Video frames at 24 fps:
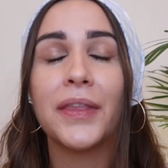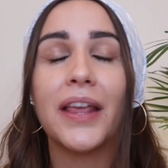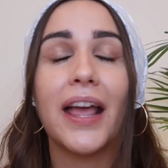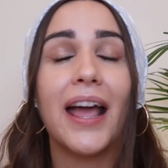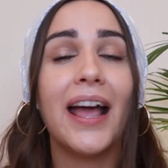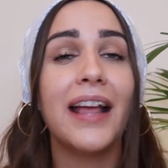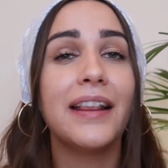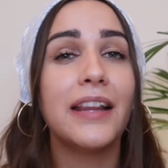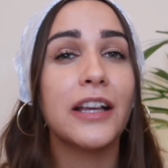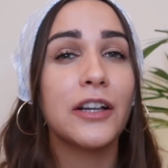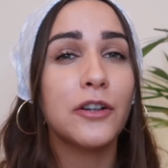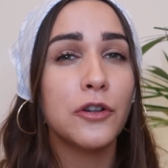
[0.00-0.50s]

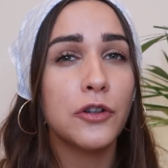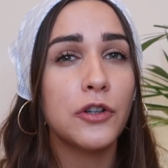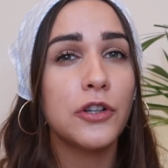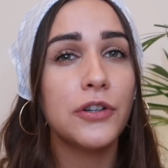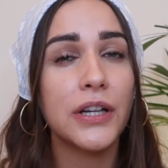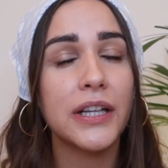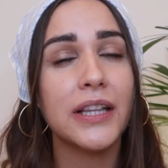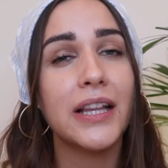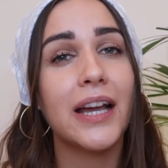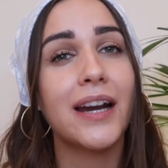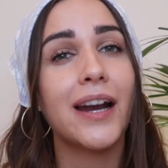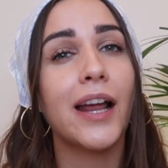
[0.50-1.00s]
And the good
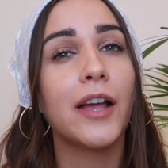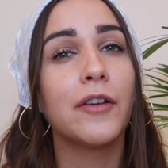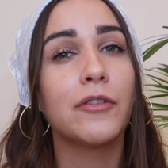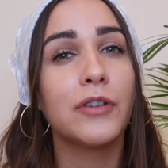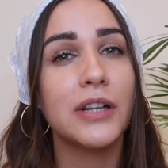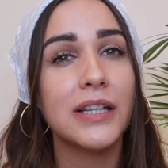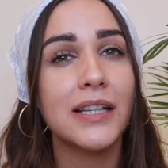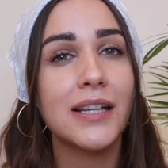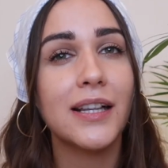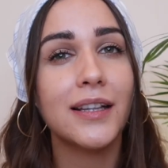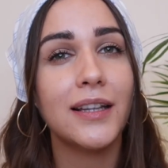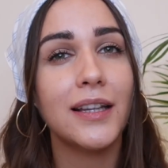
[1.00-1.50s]
trick that I
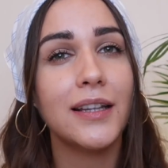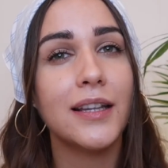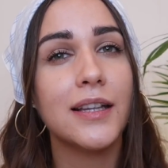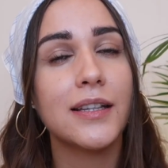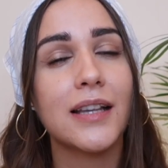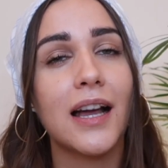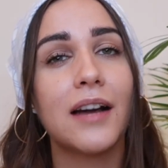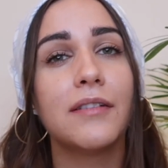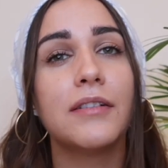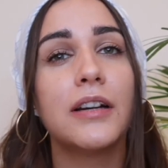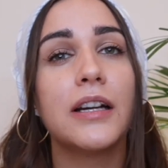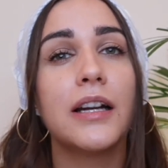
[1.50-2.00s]
recently
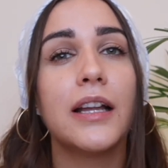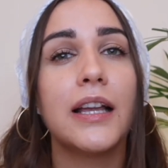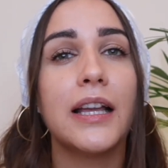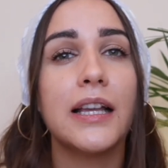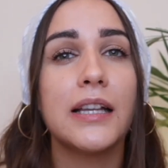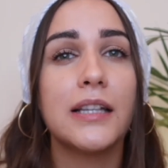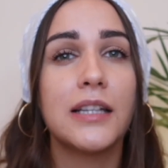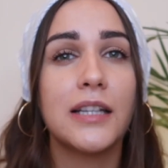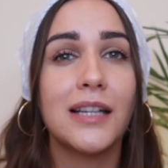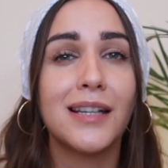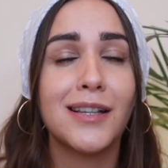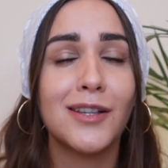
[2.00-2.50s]
discovered
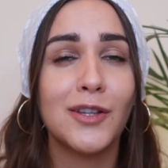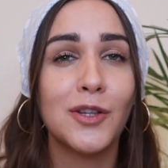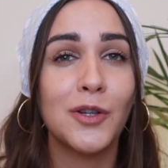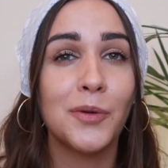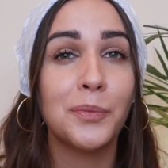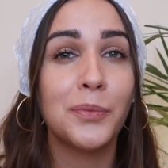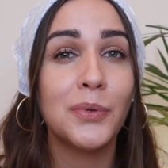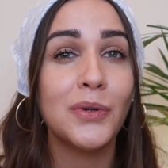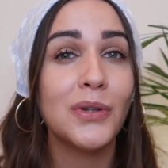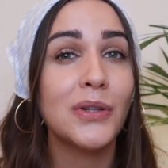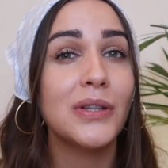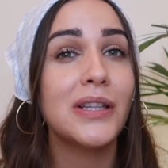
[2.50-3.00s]
is just to
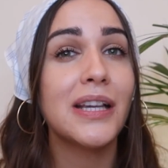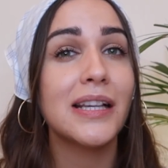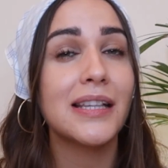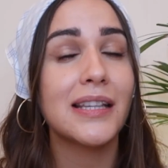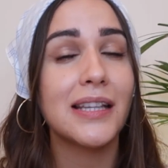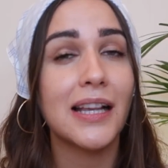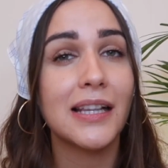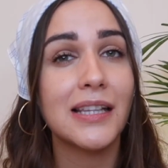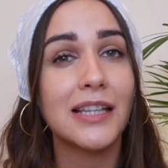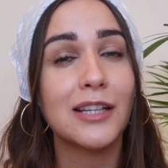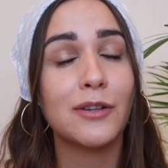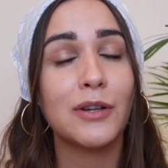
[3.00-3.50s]
put the
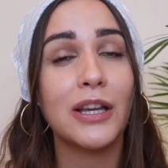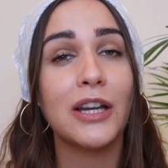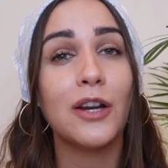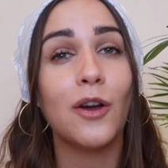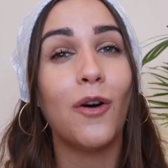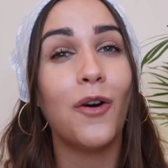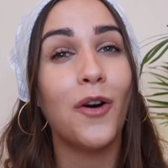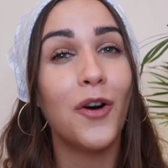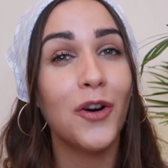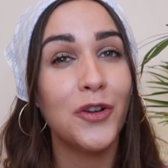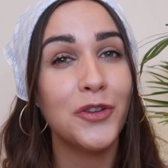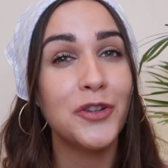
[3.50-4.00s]
sunscreen
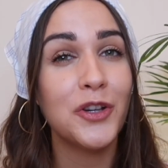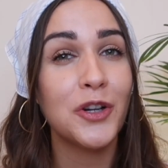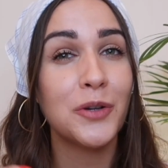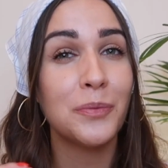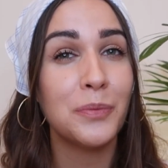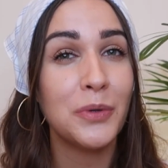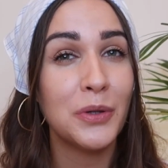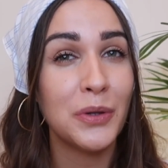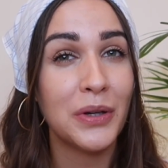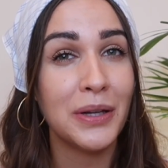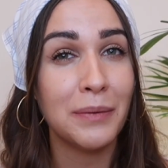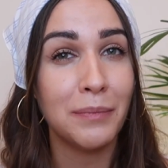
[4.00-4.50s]
on your
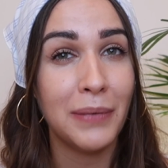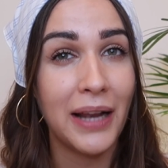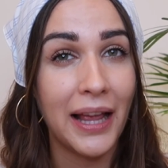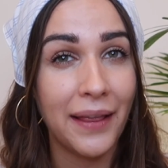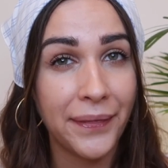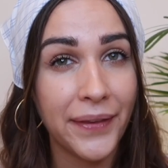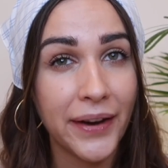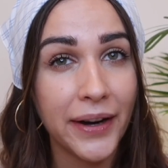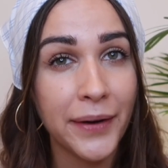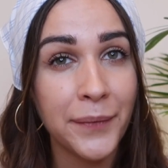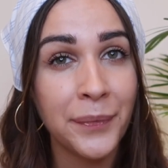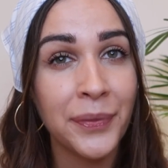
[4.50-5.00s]
beauty
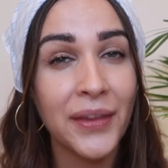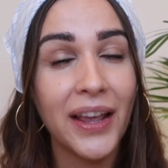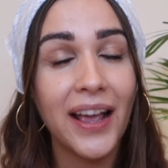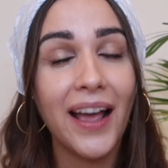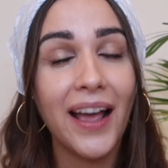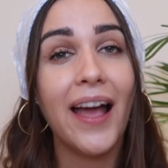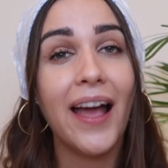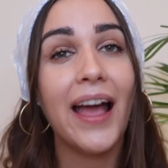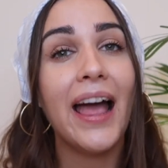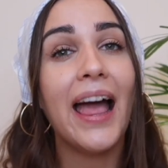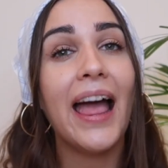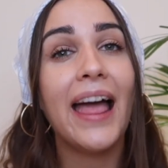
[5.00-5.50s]
blender
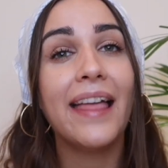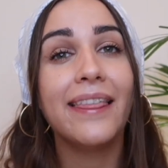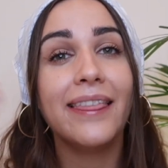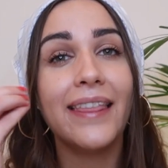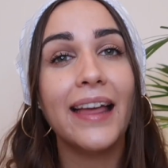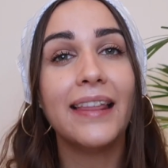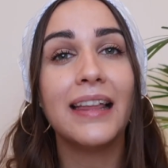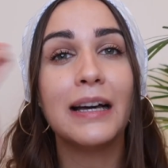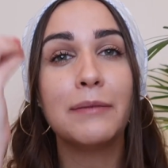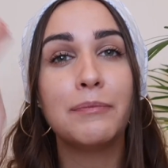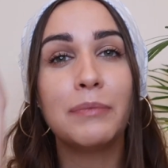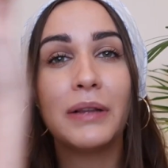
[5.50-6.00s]
and
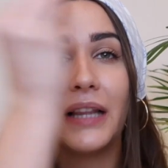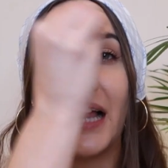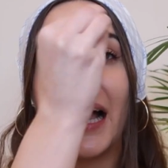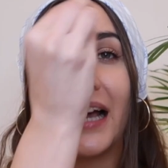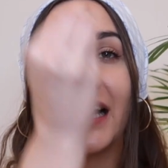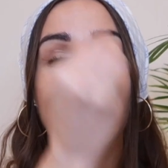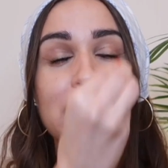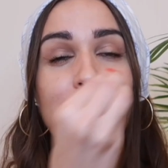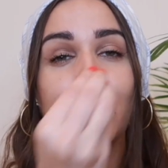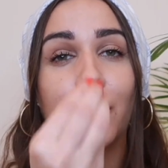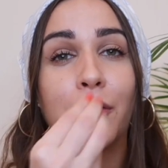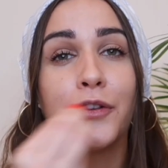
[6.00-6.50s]
then apply
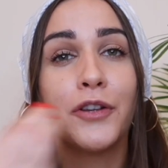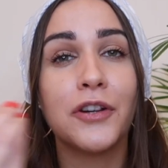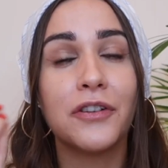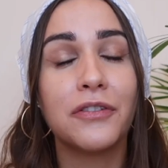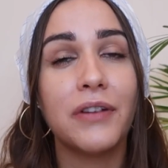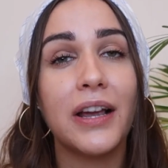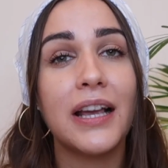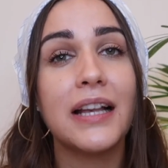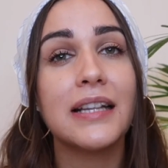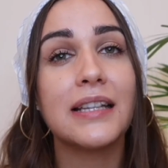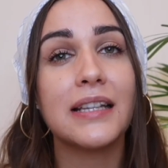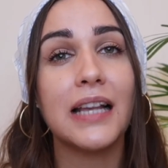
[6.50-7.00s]
it on your
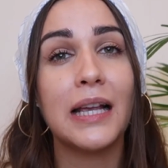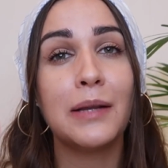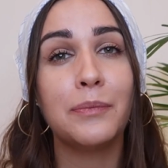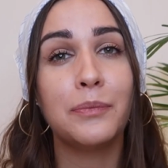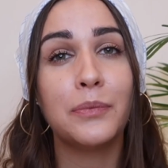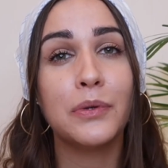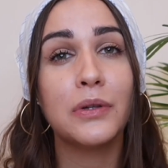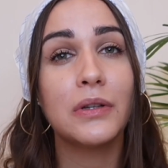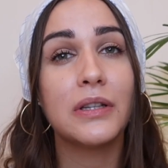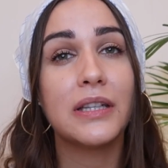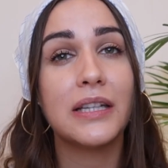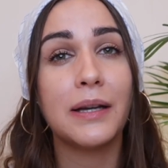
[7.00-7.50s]
face and
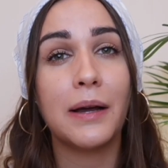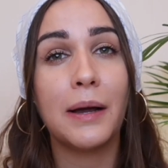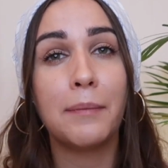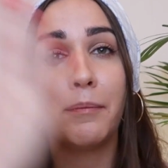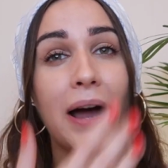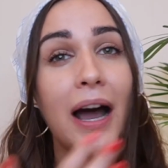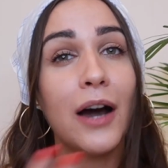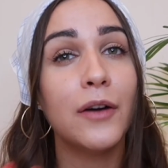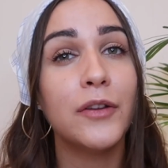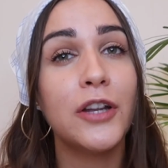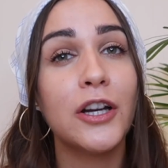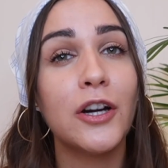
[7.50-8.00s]
put the
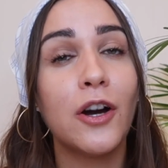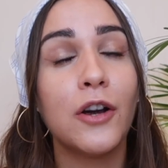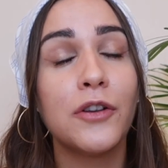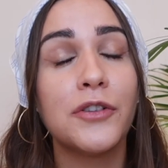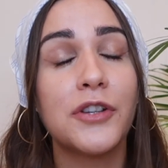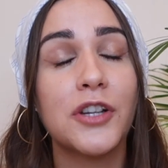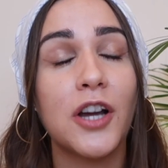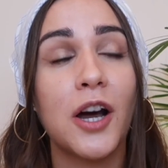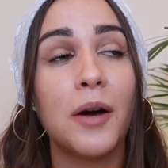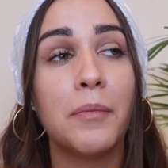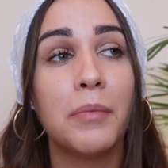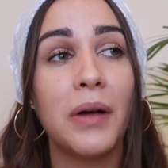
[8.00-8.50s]
powder on
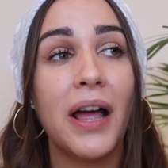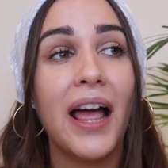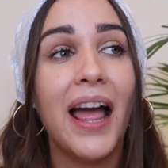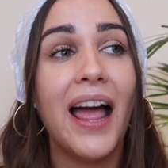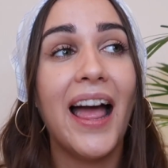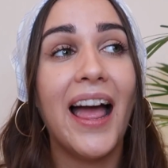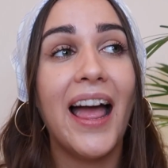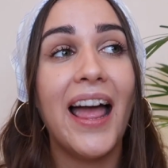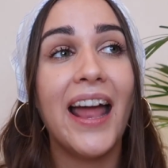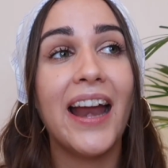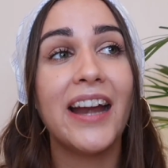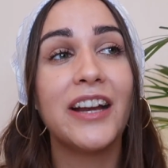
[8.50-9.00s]
top,
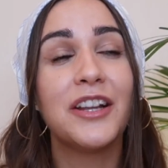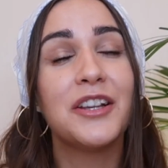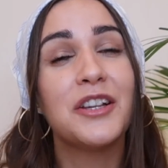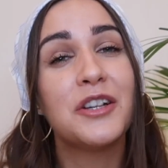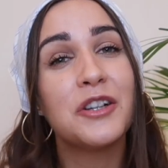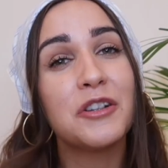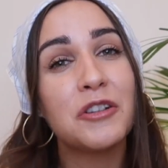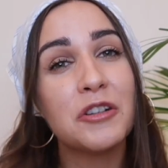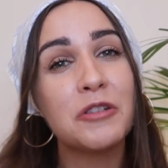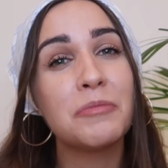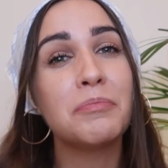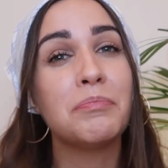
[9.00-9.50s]
and you
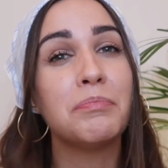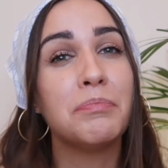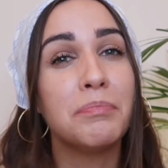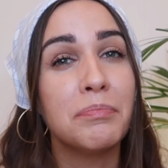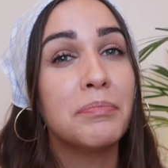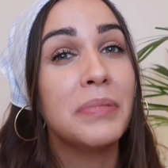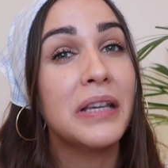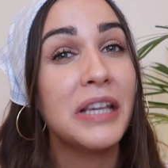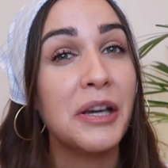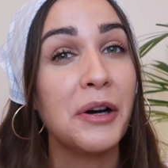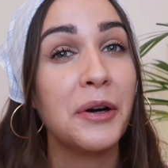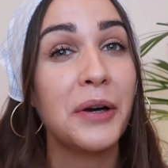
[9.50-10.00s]
should
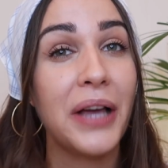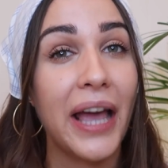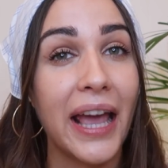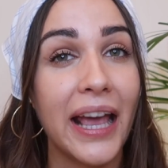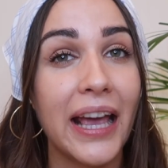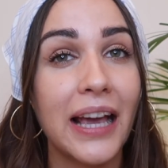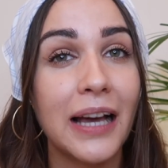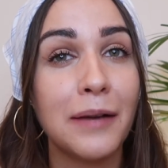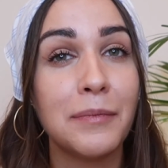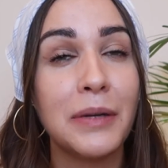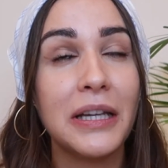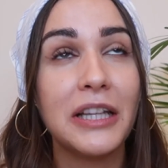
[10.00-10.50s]
be
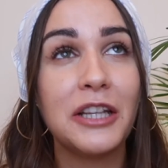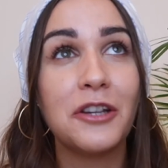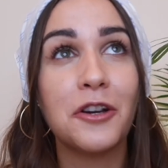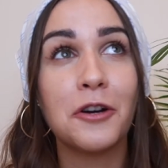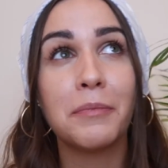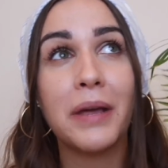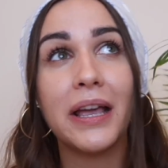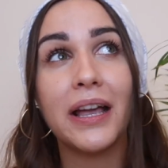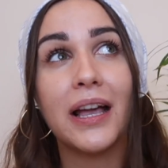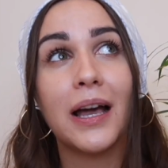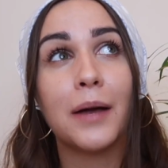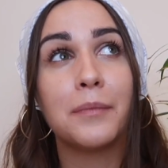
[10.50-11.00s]
okay. I mean, your
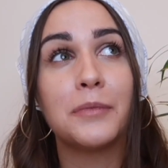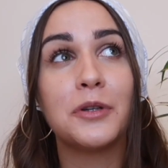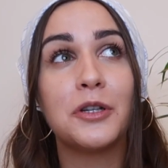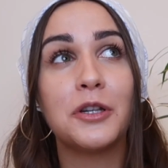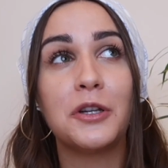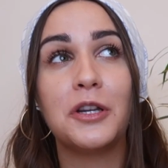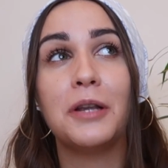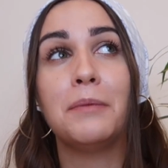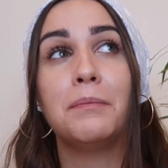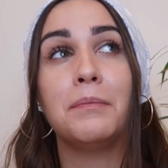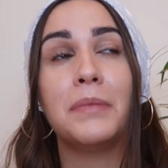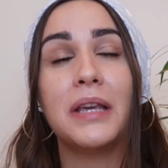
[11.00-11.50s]
makeup
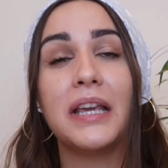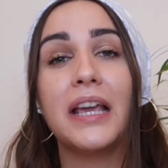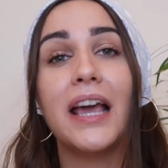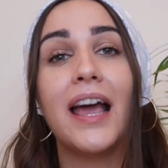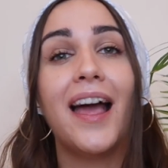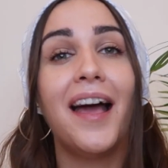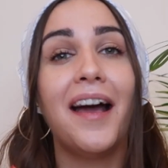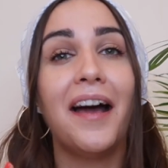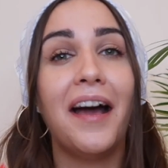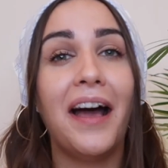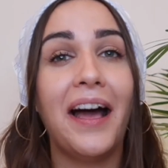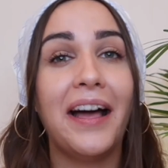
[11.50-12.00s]
shouldn't be
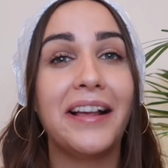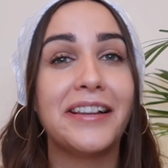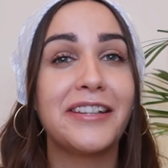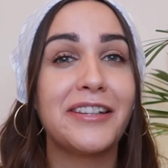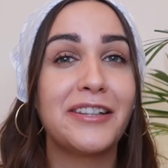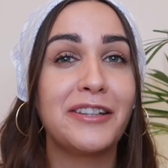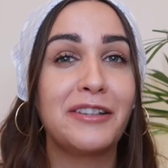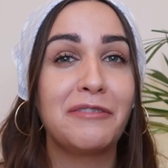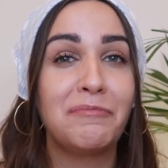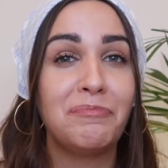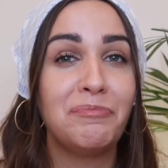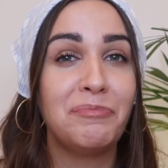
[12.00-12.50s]

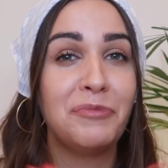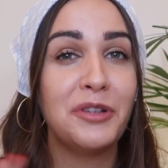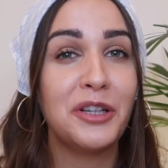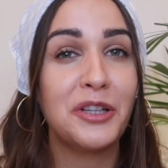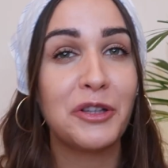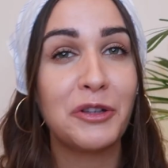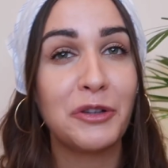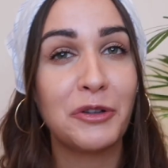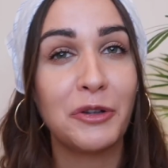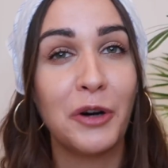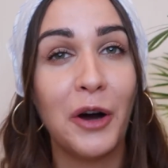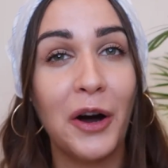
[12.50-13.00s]
as
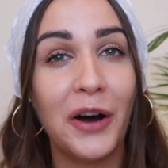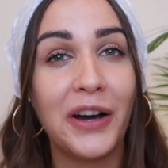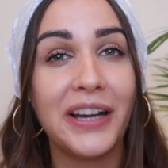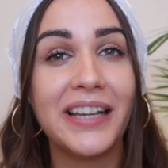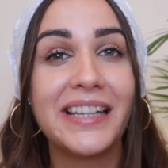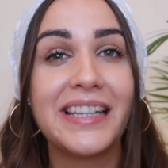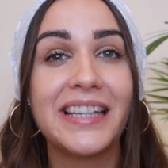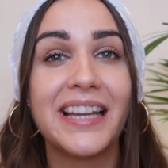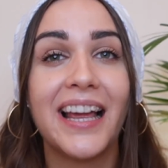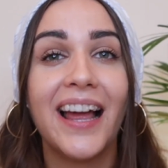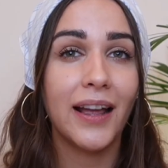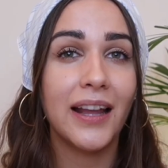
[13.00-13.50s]
destroyed.